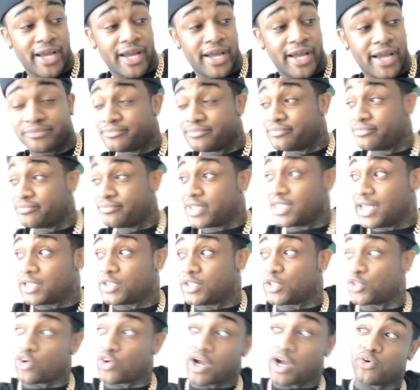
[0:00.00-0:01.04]
back, let
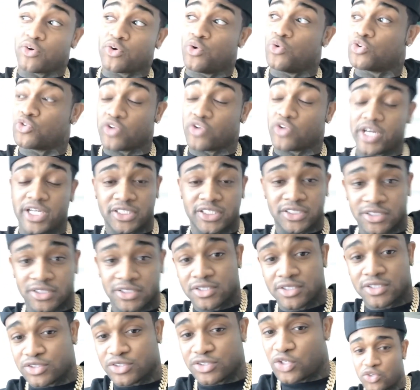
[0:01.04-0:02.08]
the crowd go
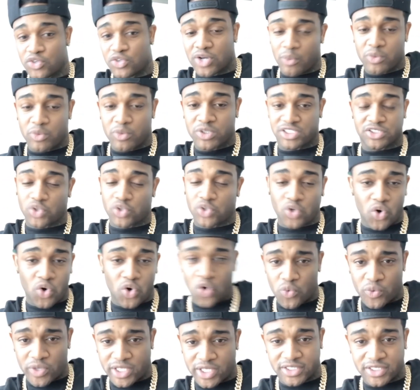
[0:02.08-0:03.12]
crazy. So you know, I would just
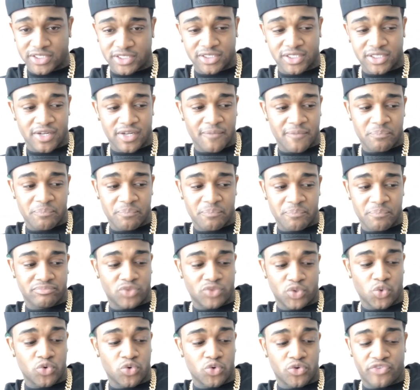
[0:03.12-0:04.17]
always
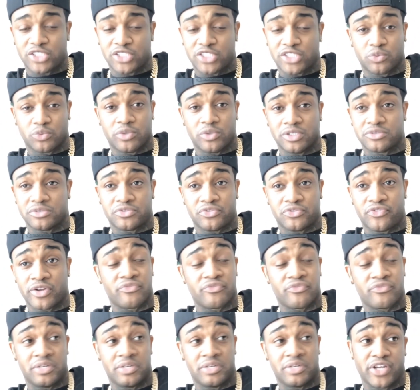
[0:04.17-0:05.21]
do facial which
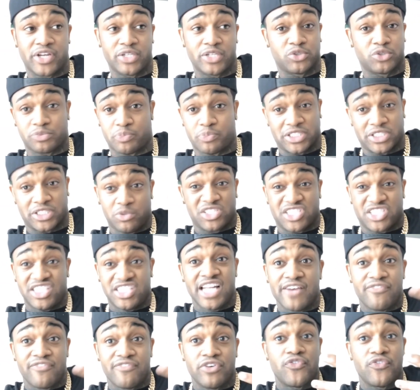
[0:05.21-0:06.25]
facial expressions,
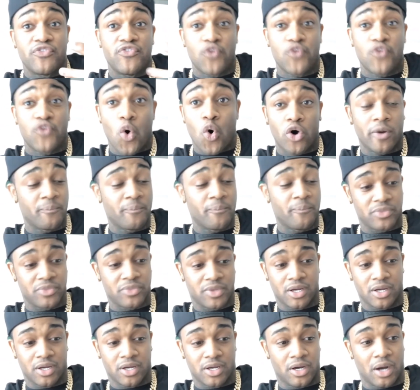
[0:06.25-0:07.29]
never for
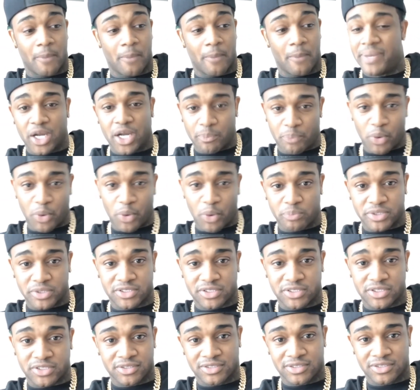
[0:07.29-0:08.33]
a bigger
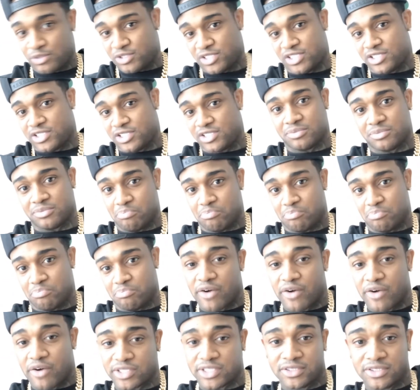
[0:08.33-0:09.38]
purpose. It was just my
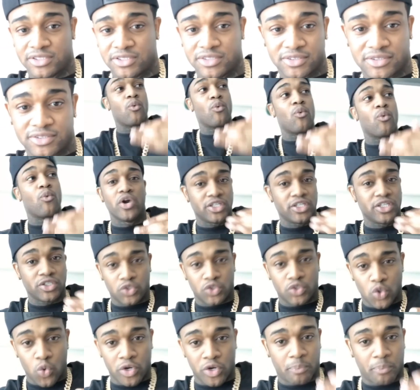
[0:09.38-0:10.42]
character. I wouldn't
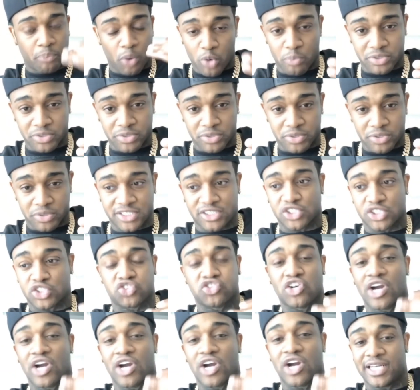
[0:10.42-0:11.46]
do it purposely to
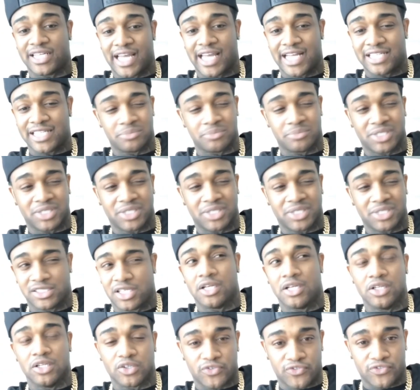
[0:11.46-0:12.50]
try to gain something because it's
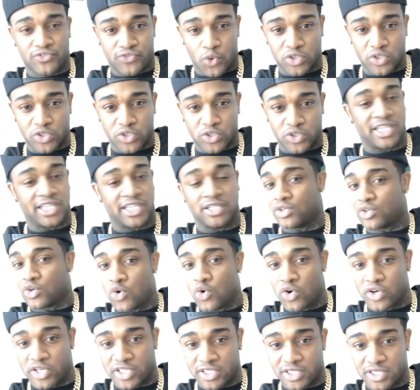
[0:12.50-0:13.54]
gonna look forced and look
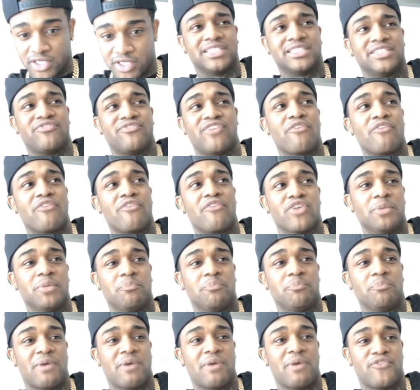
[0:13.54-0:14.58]
corny. Because if I really
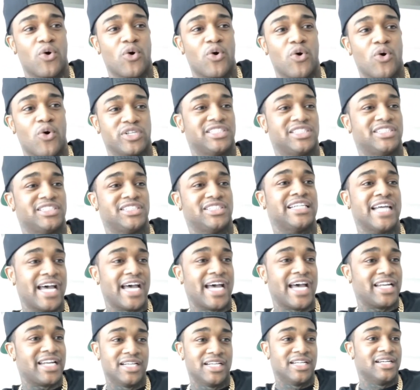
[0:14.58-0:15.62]
put my focus into
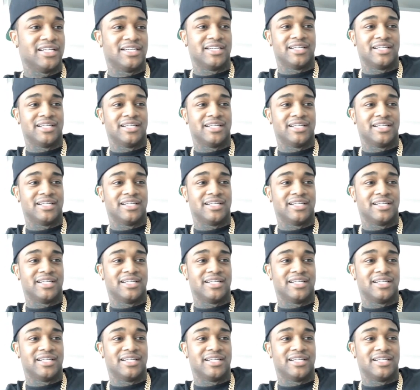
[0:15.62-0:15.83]
that,